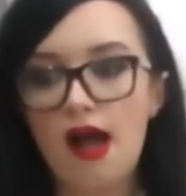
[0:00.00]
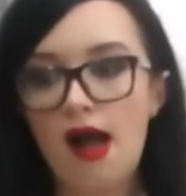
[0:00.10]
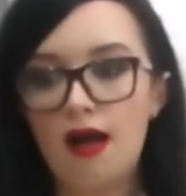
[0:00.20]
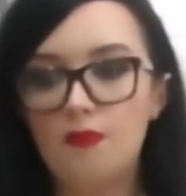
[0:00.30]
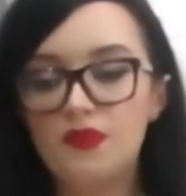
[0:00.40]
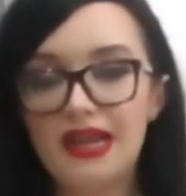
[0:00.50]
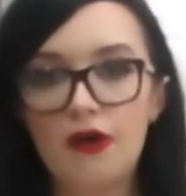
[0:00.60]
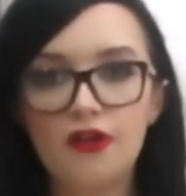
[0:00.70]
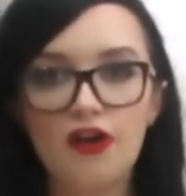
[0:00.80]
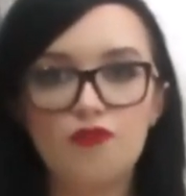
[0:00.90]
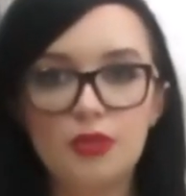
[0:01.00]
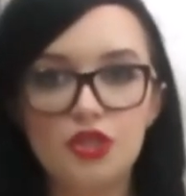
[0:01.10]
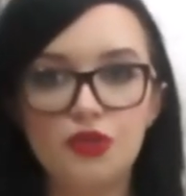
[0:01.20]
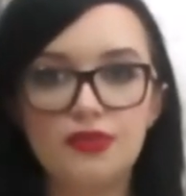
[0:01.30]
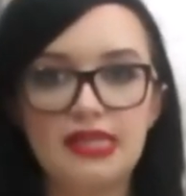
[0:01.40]
Now that I've been
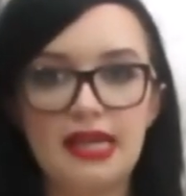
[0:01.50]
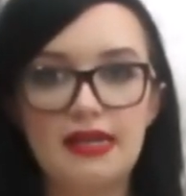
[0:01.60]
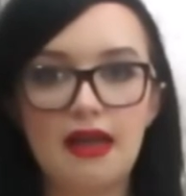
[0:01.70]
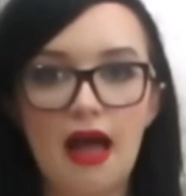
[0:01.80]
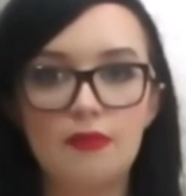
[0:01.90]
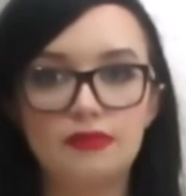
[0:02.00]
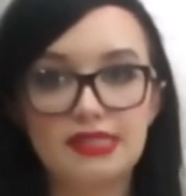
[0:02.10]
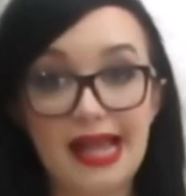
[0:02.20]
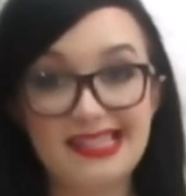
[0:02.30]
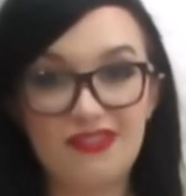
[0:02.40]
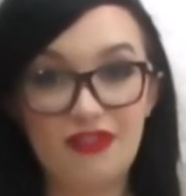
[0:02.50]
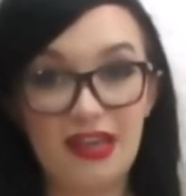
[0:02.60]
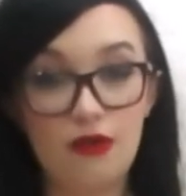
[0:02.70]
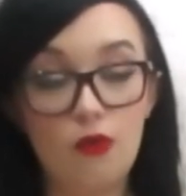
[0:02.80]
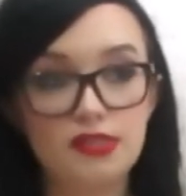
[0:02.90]
using
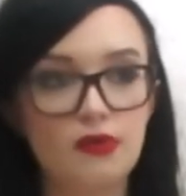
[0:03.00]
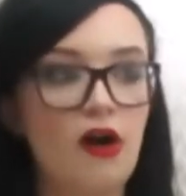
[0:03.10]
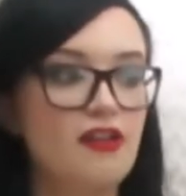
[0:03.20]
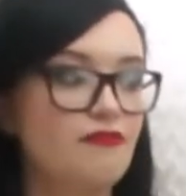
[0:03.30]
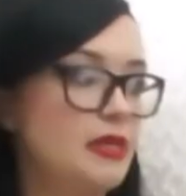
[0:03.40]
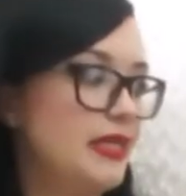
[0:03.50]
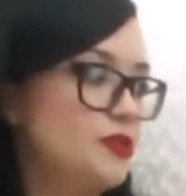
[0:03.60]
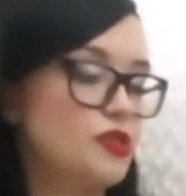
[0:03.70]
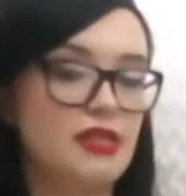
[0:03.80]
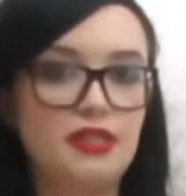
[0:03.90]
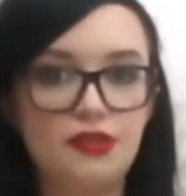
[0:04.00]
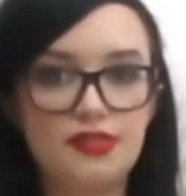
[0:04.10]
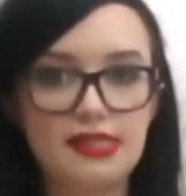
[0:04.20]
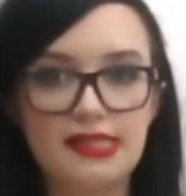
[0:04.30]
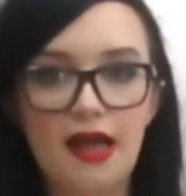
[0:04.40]
Cetaphil, so I've been literally
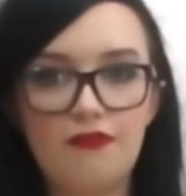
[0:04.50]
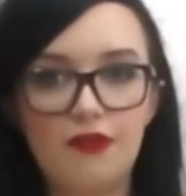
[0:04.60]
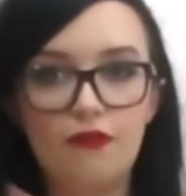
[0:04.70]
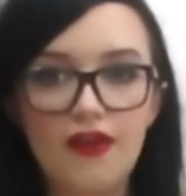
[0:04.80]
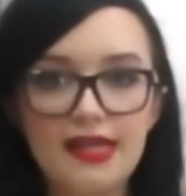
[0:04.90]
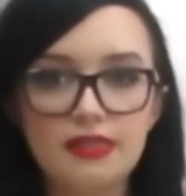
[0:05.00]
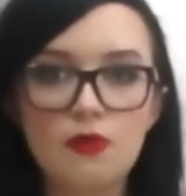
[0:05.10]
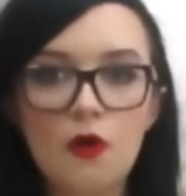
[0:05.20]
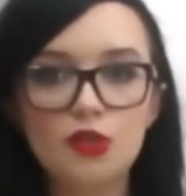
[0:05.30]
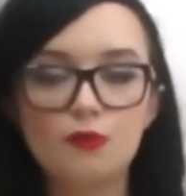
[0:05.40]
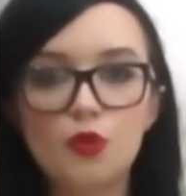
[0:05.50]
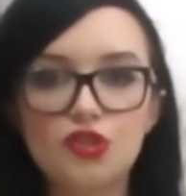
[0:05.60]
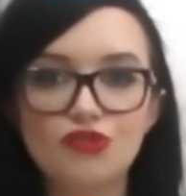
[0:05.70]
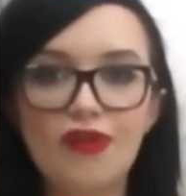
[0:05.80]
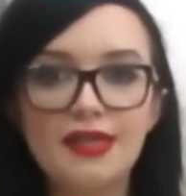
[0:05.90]
using Cetaphil face wash,
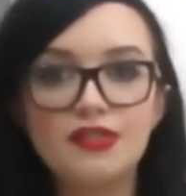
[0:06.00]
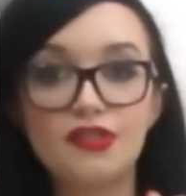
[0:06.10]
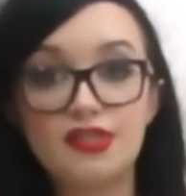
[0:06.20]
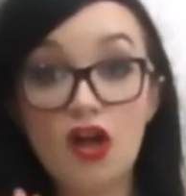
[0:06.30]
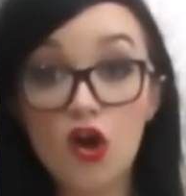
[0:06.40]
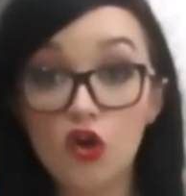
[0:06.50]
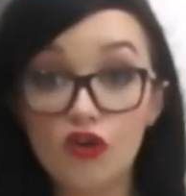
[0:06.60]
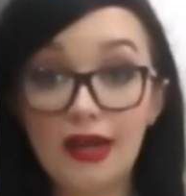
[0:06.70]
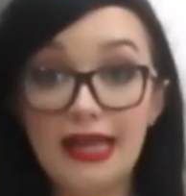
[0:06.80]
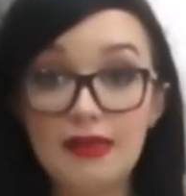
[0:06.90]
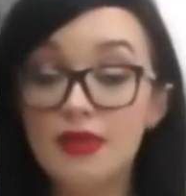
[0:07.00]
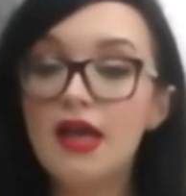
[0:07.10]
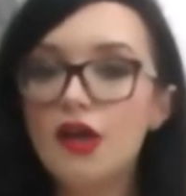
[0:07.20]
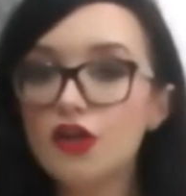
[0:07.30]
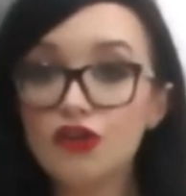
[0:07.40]
moisturiser, sun cream.
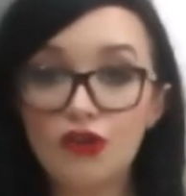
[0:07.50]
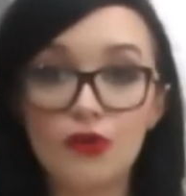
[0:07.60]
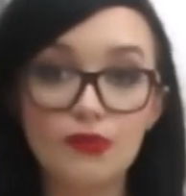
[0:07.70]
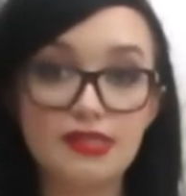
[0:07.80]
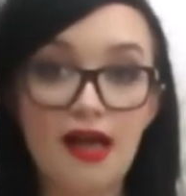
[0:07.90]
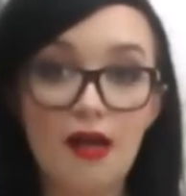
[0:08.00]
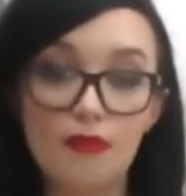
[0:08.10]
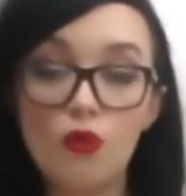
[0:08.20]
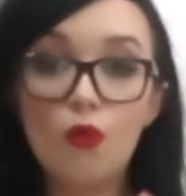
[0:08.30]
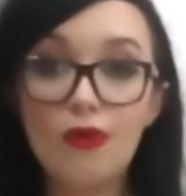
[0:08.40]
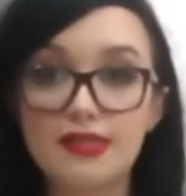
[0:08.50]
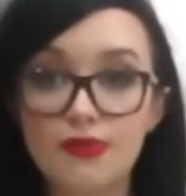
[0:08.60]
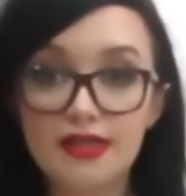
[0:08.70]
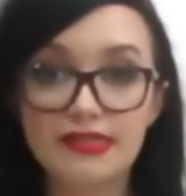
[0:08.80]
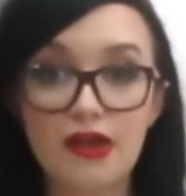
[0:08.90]
Girls, always
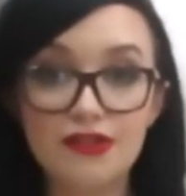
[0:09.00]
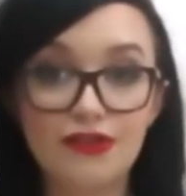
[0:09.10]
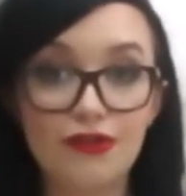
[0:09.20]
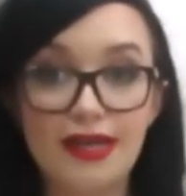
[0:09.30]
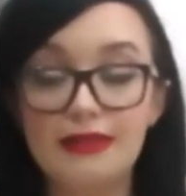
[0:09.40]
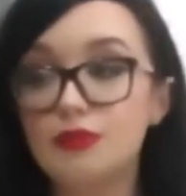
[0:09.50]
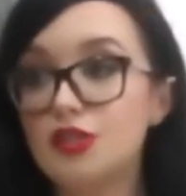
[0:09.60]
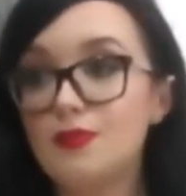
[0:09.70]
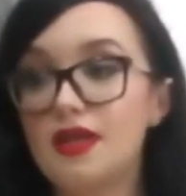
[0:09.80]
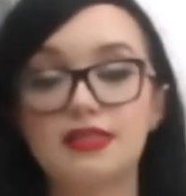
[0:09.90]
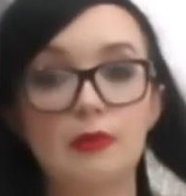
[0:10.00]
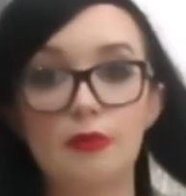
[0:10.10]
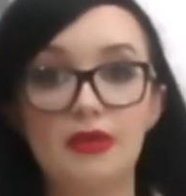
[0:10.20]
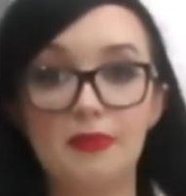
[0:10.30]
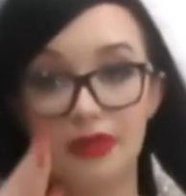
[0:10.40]
wear sun cream, just because I'm a
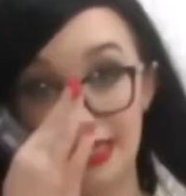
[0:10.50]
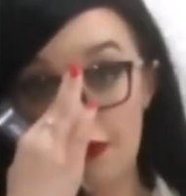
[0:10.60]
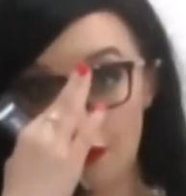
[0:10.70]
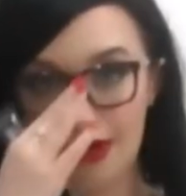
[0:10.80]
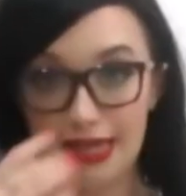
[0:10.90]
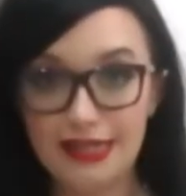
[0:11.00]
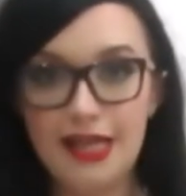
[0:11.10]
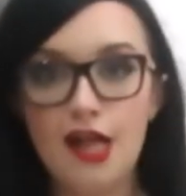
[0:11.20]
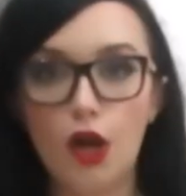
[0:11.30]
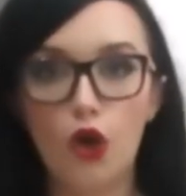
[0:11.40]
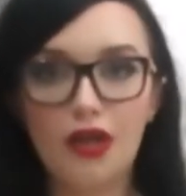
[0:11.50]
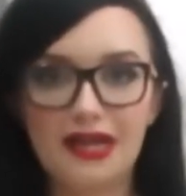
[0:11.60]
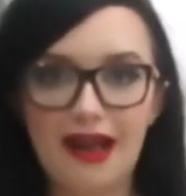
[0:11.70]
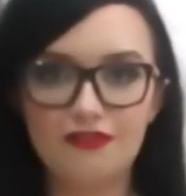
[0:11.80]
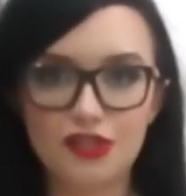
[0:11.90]
big believer in looking
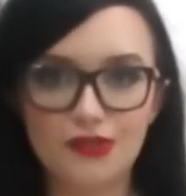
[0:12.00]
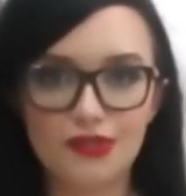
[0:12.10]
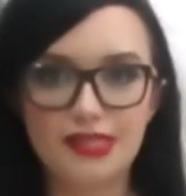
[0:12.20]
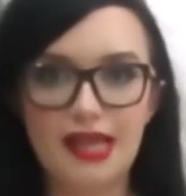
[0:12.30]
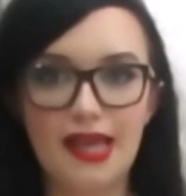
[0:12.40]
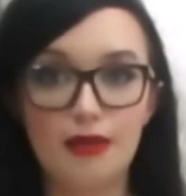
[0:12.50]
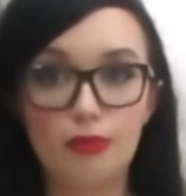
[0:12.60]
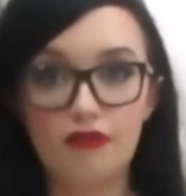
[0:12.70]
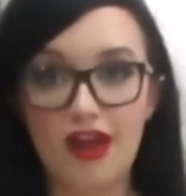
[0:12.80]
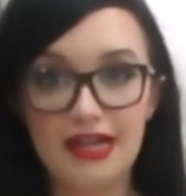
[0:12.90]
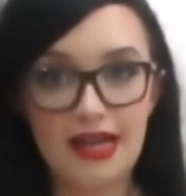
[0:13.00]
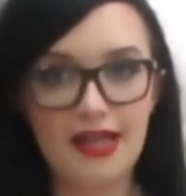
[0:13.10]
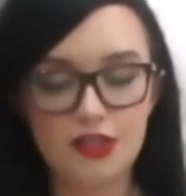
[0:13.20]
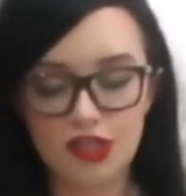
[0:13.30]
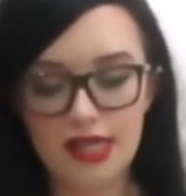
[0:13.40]
after your skin and preventing
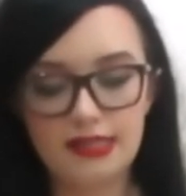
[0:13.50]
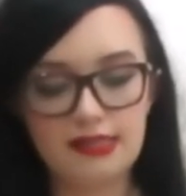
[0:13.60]
aging.